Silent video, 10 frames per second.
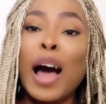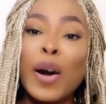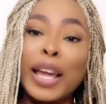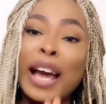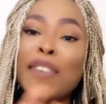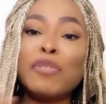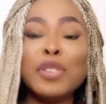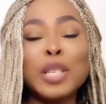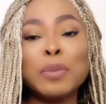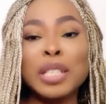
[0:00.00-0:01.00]
Okay, I've
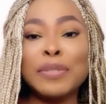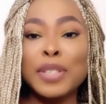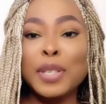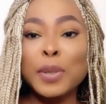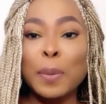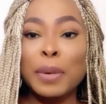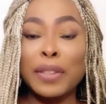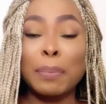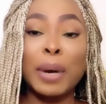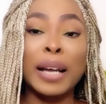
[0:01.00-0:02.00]
used most of this soap
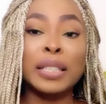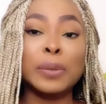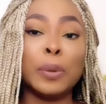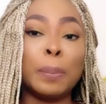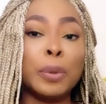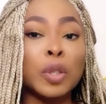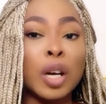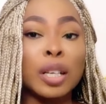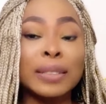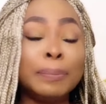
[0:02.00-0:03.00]
in the past for
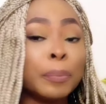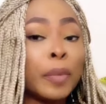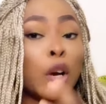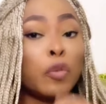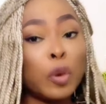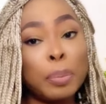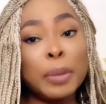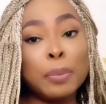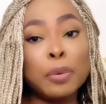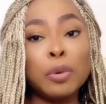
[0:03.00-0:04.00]
product or for
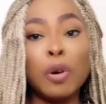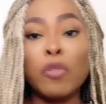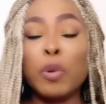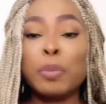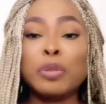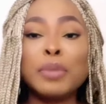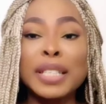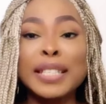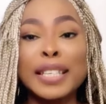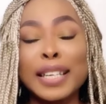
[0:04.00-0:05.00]
people or for
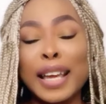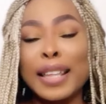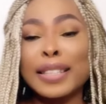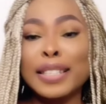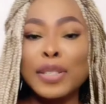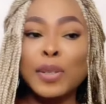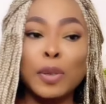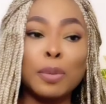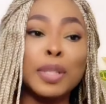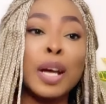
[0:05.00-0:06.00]
pre-mixing, and these
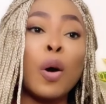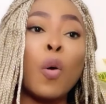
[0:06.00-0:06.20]
soaps